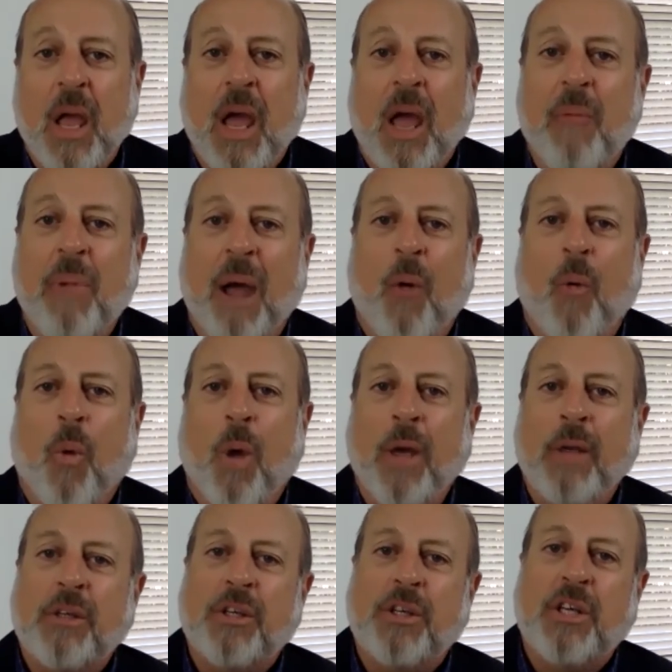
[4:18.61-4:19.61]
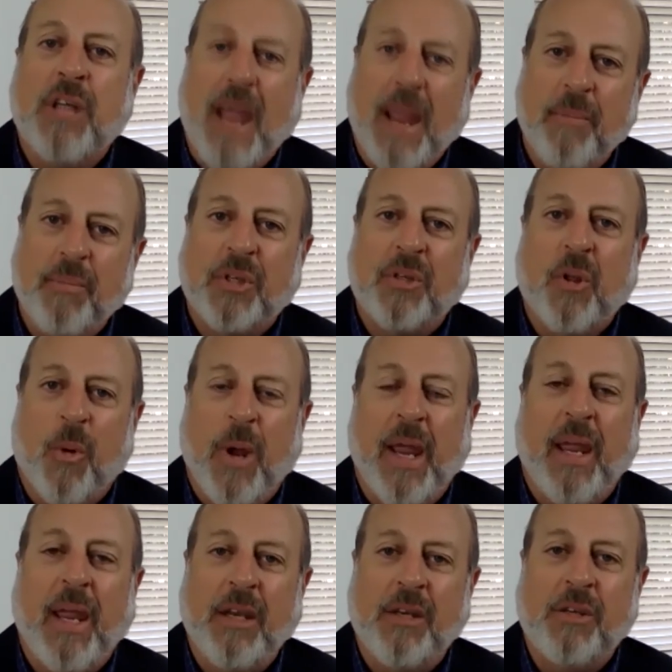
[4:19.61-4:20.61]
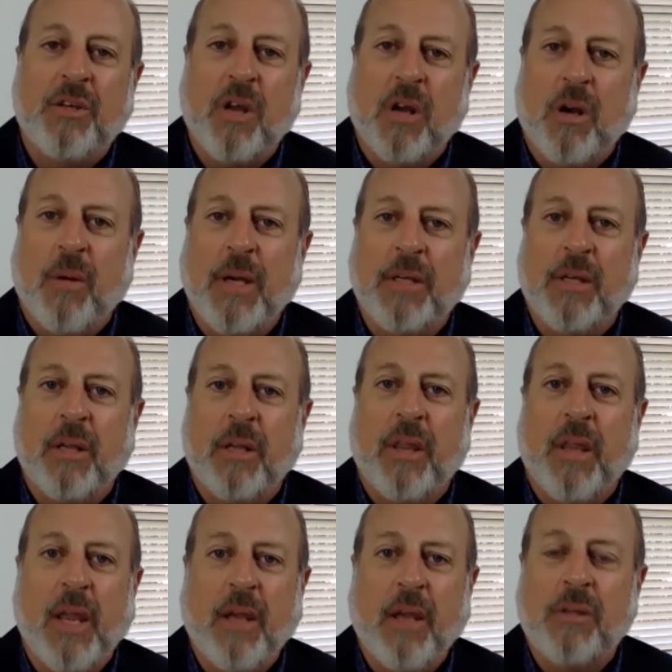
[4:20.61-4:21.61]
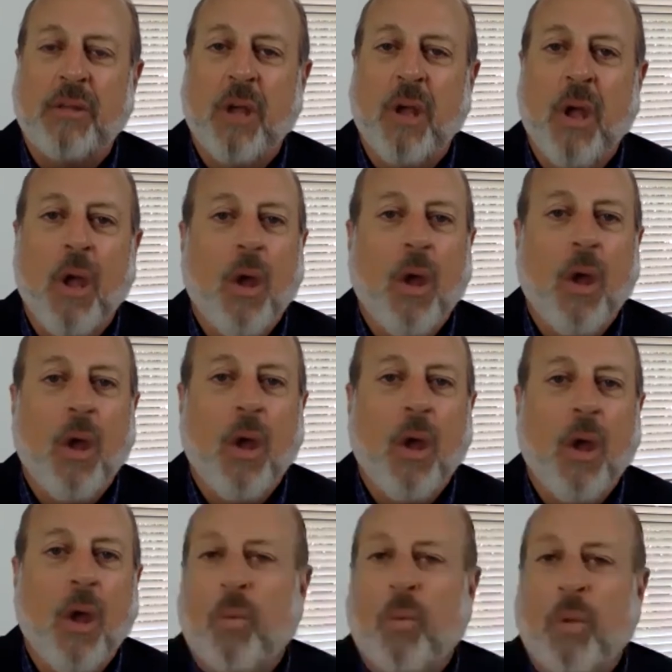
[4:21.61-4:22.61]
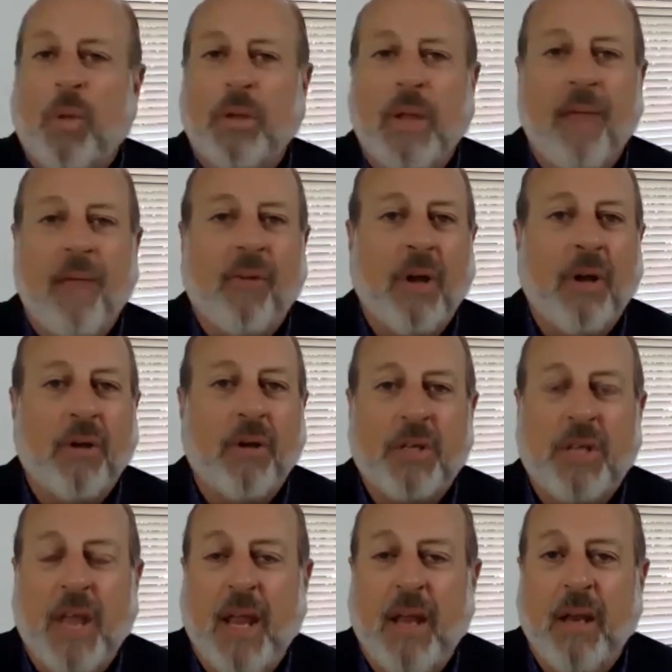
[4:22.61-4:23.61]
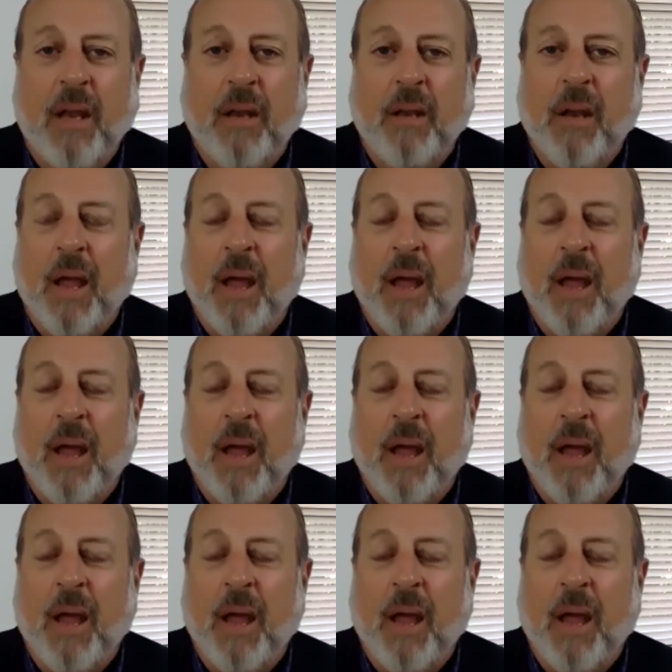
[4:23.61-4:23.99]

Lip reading: about what shapes the way each generation thinks, we'll never understand it.